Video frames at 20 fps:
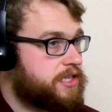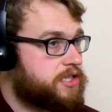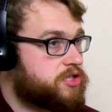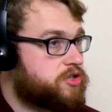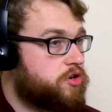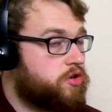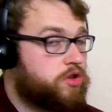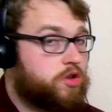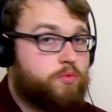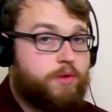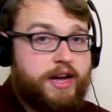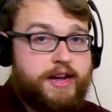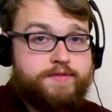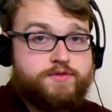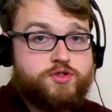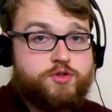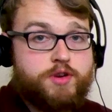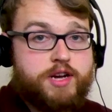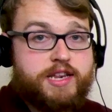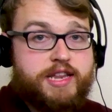Okay? So the way
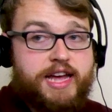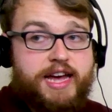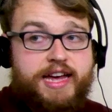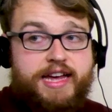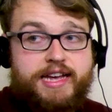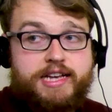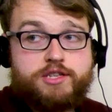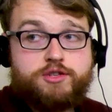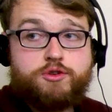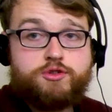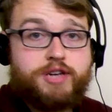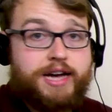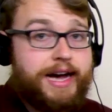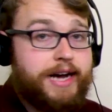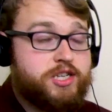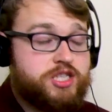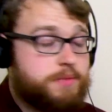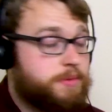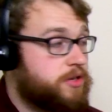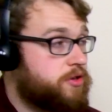of doing that is you should
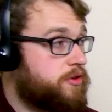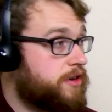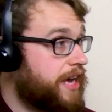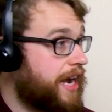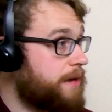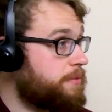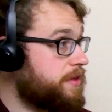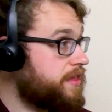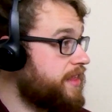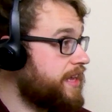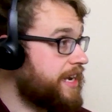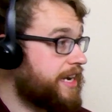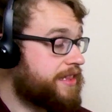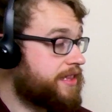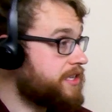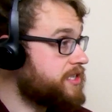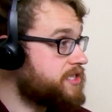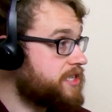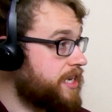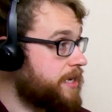actually be doing everything
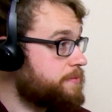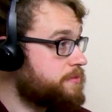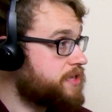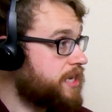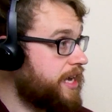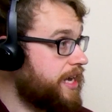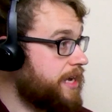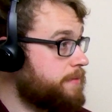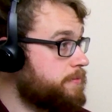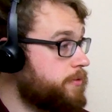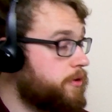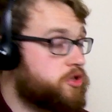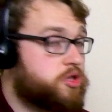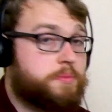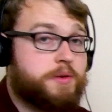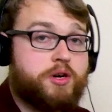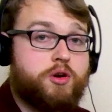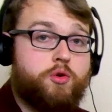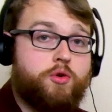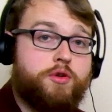at the same time. You
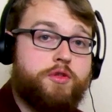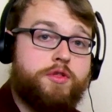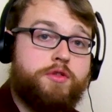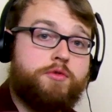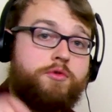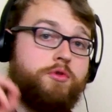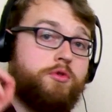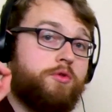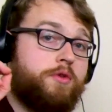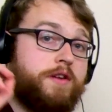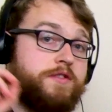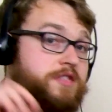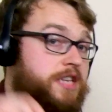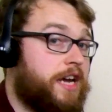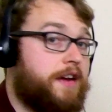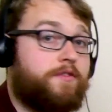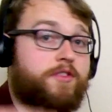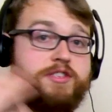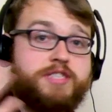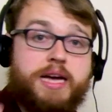should be going through,
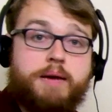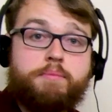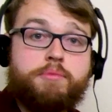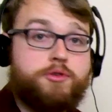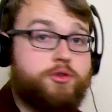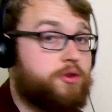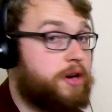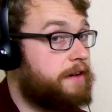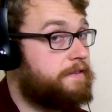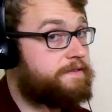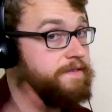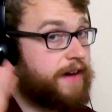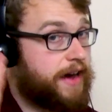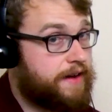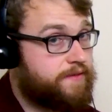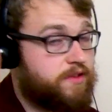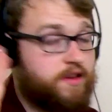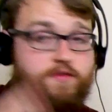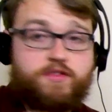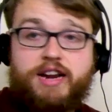say, for example, you have
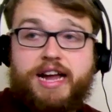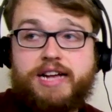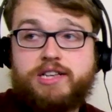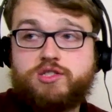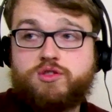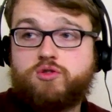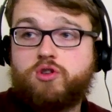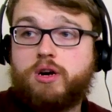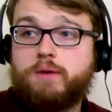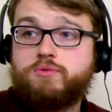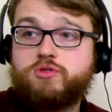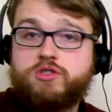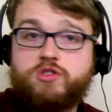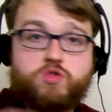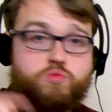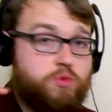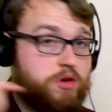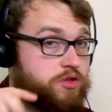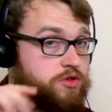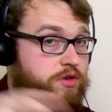5 different answer
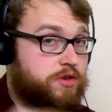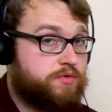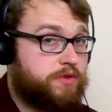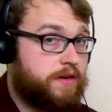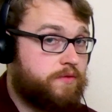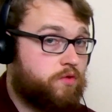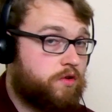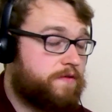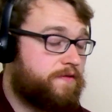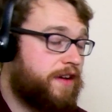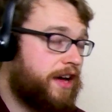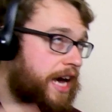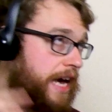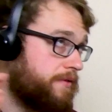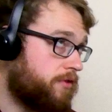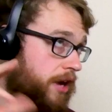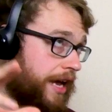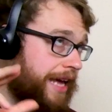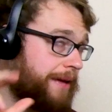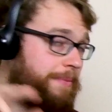options, 1, 2, 3, 4,
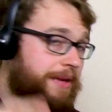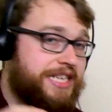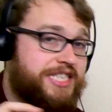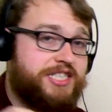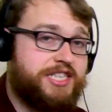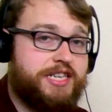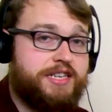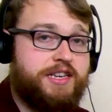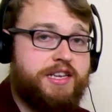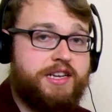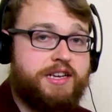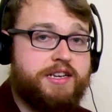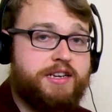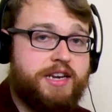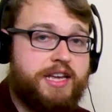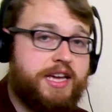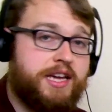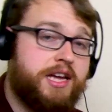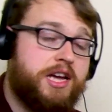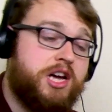5, or A, B, C, D,
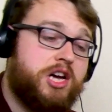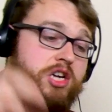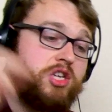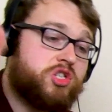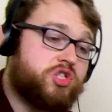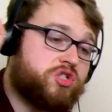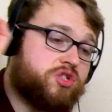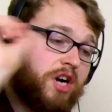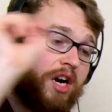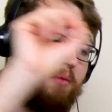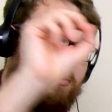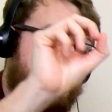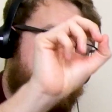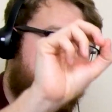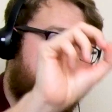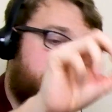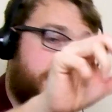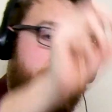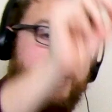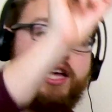and E. Start
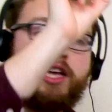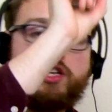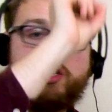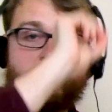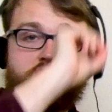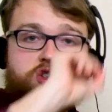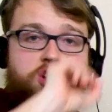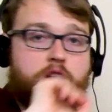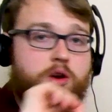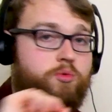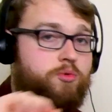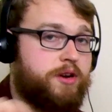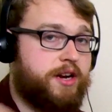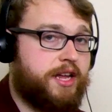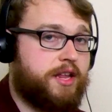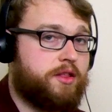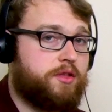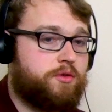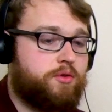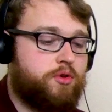with A, start
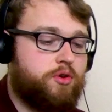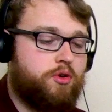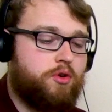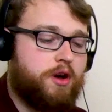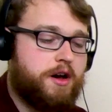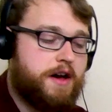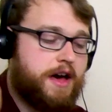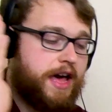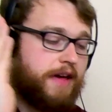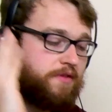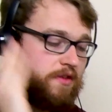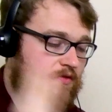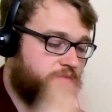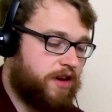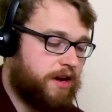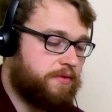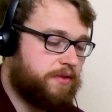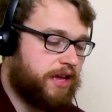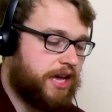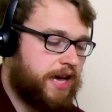reading through. If you
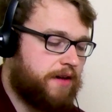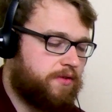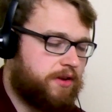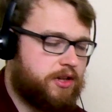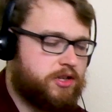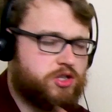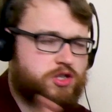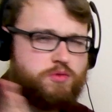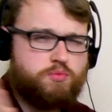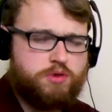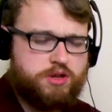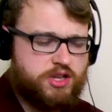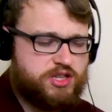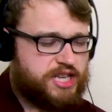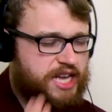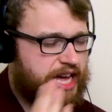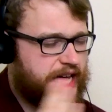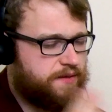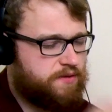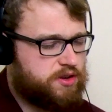found the evidence, what does
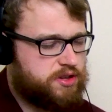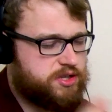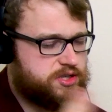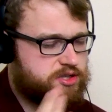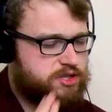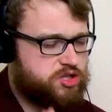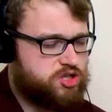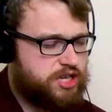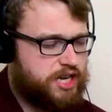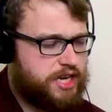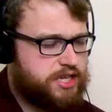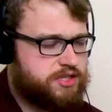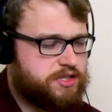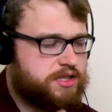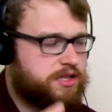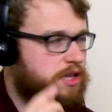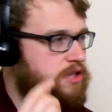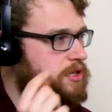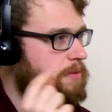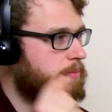that evidence
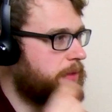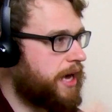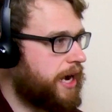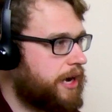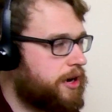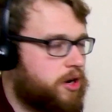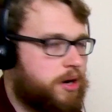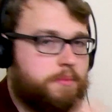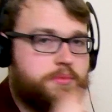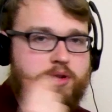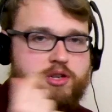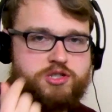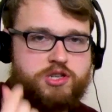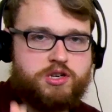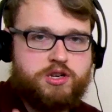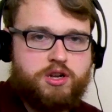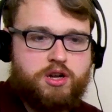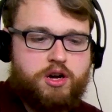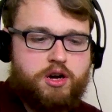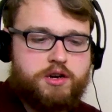suggest? Does it back it up? Does
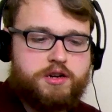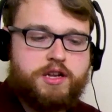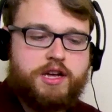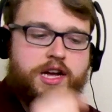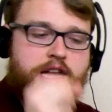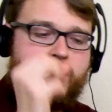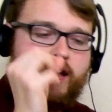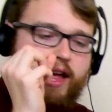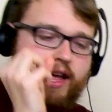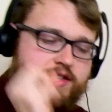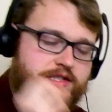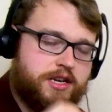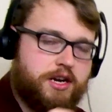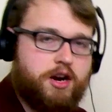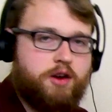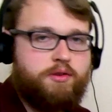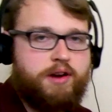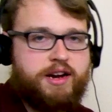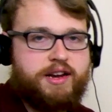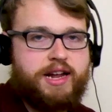it not? Is it
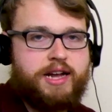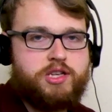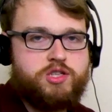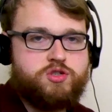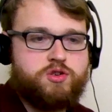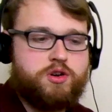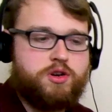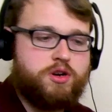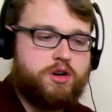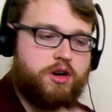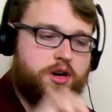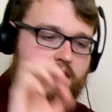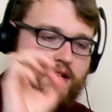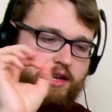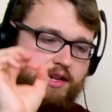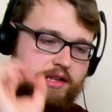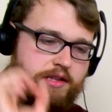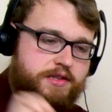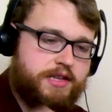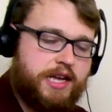a correct answer or
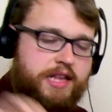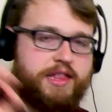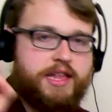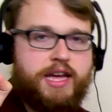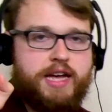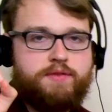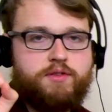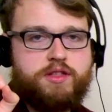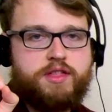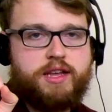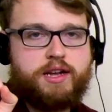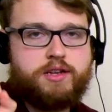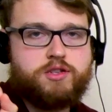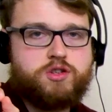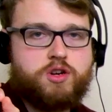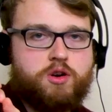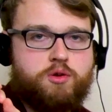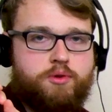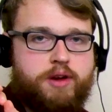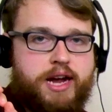not? Tick that if you think
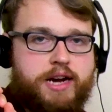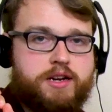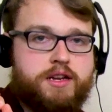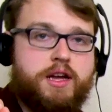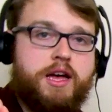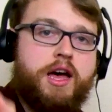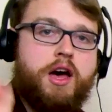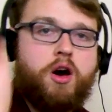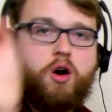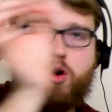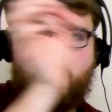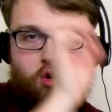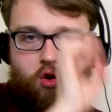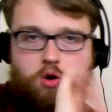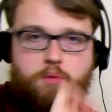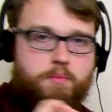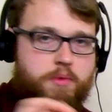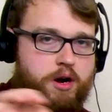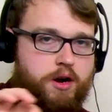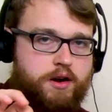it's correct,
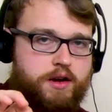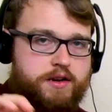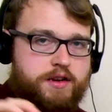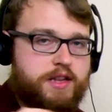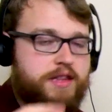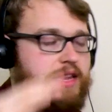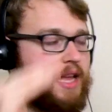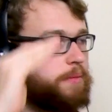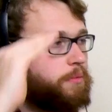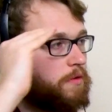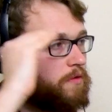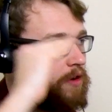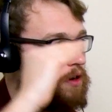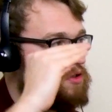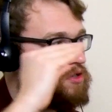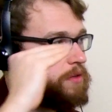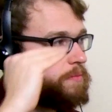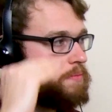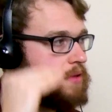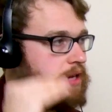or mark it. Then move
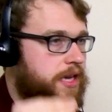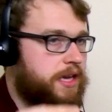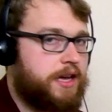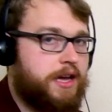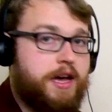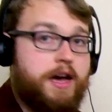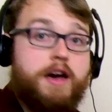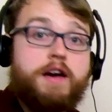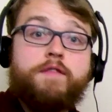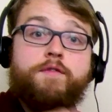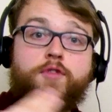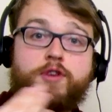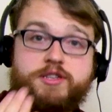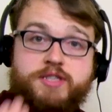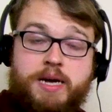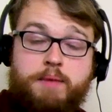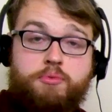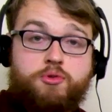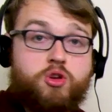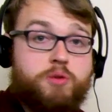on to B. For
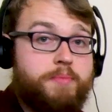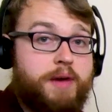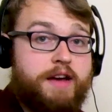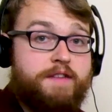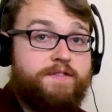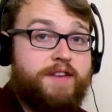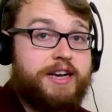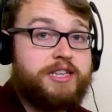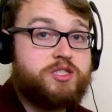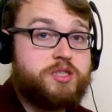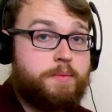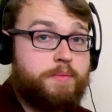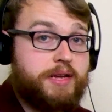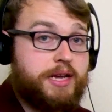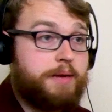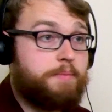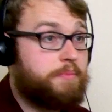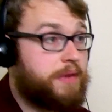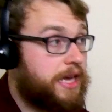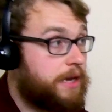example, you may find
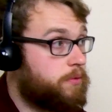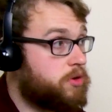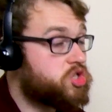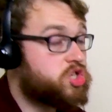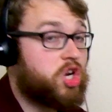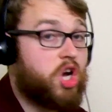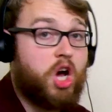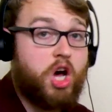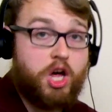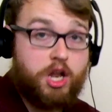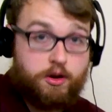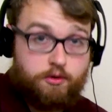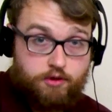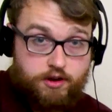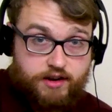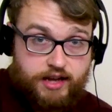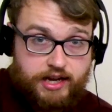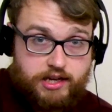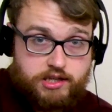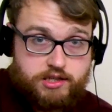something in B which
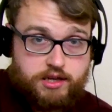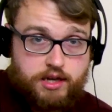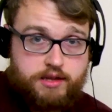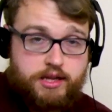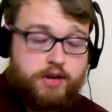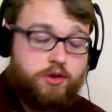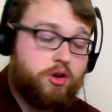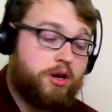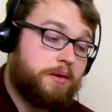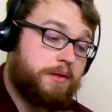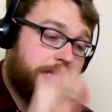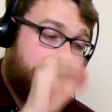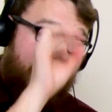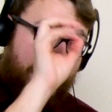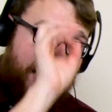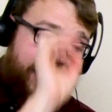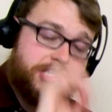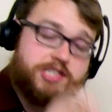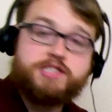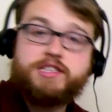contradicts it. Then you can
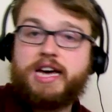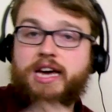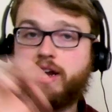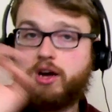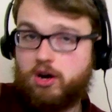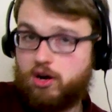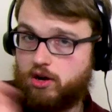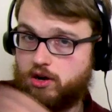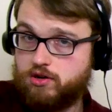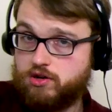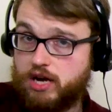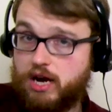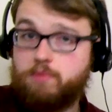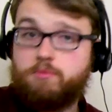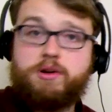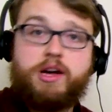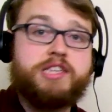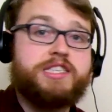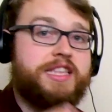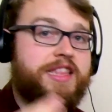X that out
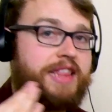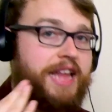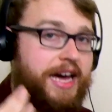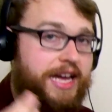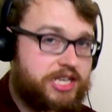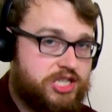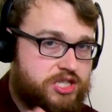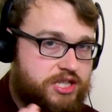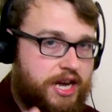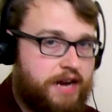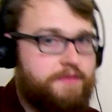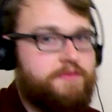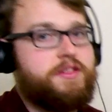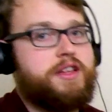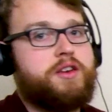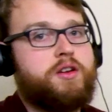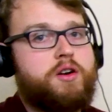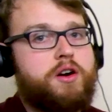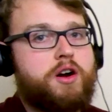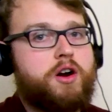and realize that is
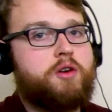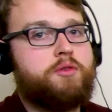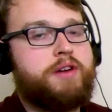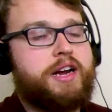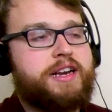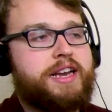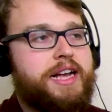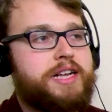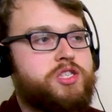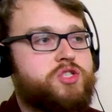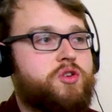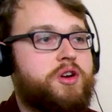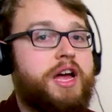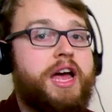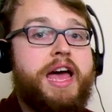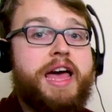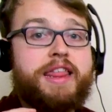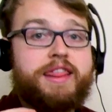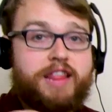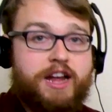definitely not a correct answer.
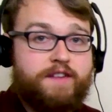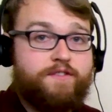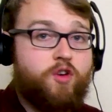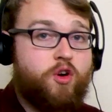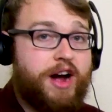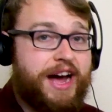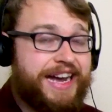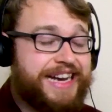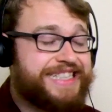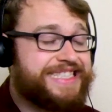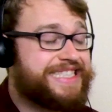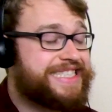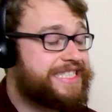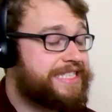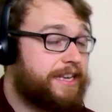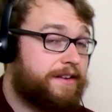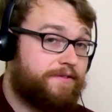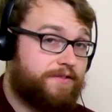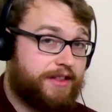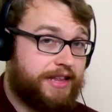Therefore, I can
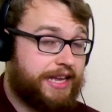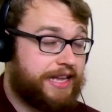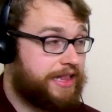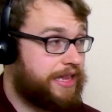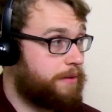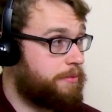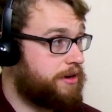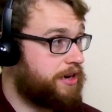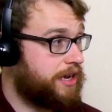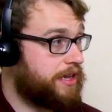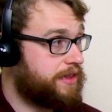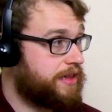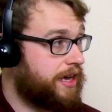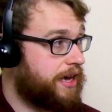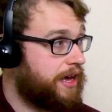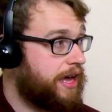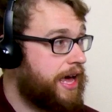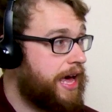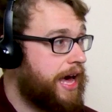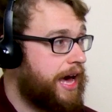safely eliminate
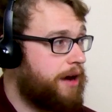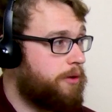that.